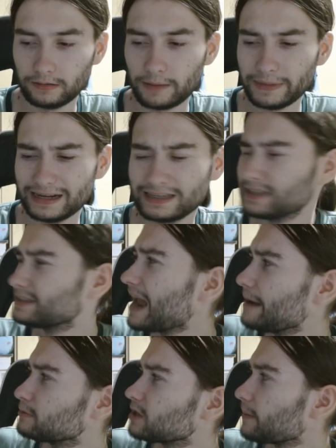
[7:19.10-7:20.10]
I mean, it's the
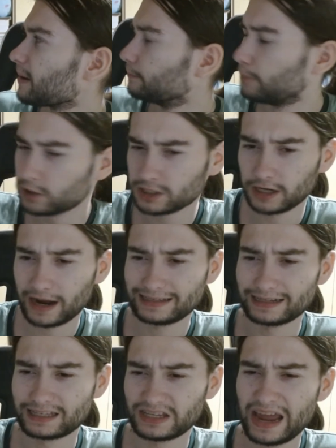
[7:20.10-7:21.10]
same time in Bosnia as
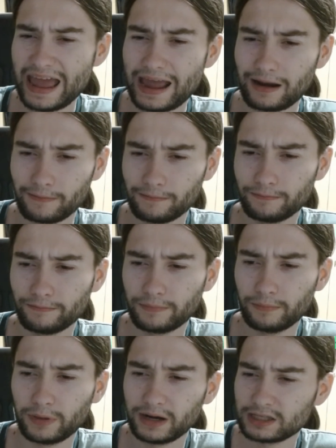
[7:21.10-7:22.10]
it's here.
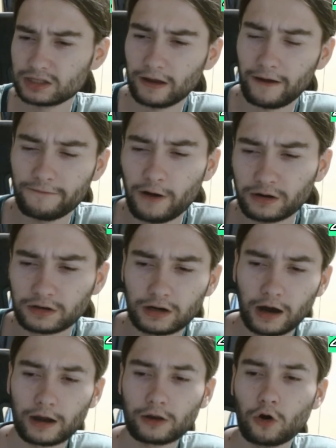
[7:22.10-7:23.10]
But it's fucking
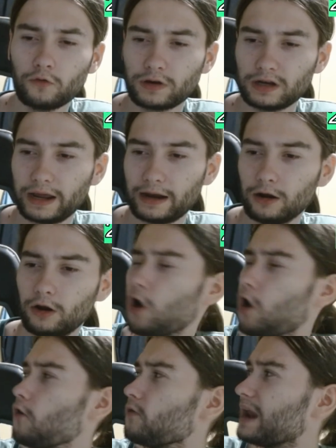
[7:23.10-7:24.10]
dark over there.
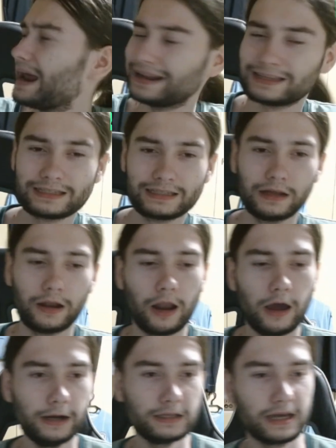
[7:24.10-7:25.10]
Over there, it's still
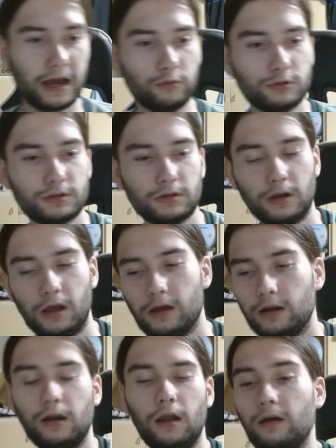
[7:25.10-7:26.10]
light out.
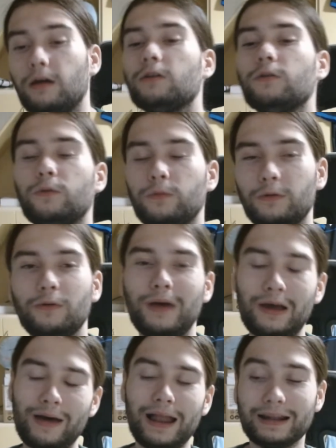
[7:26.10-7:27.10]

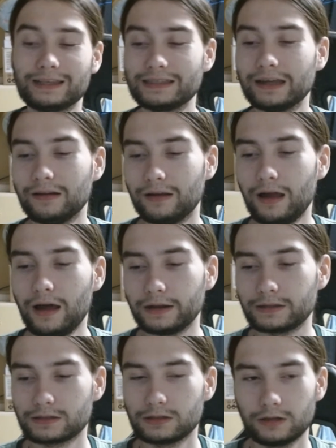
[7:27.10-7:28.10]
It's still
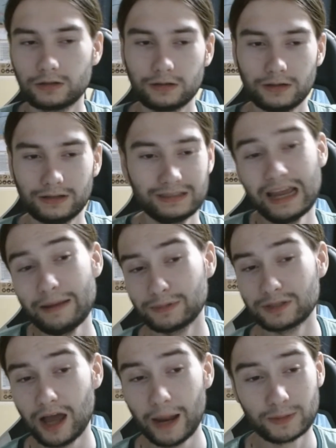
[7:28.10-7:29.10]
light. Same
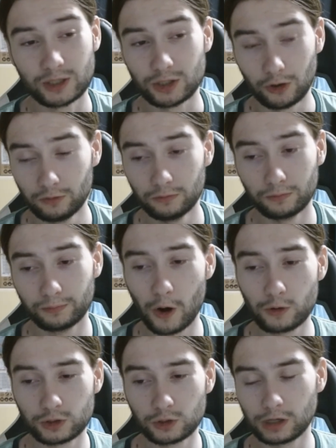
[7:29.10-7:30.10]
time zone,
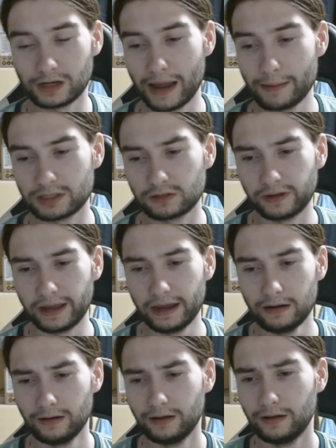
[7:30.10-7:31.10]
both Northern Hemisphere.
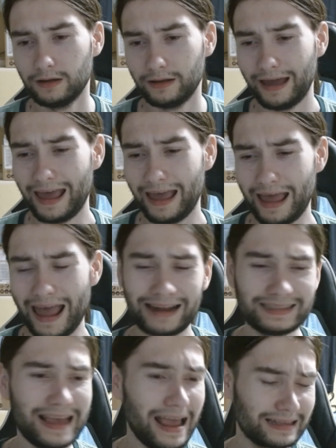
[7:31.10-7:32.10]
And
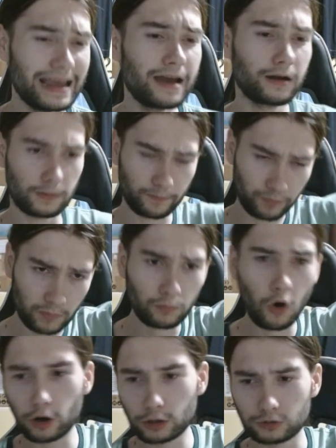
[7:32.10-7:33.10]
they are
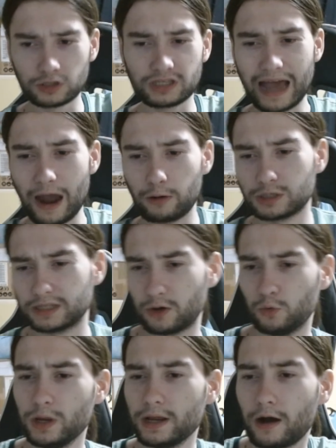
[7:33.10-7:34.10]
more to the south than
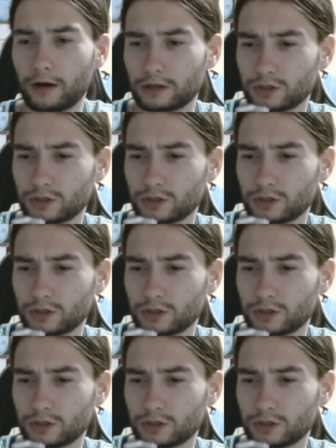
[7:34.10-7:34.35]
we are.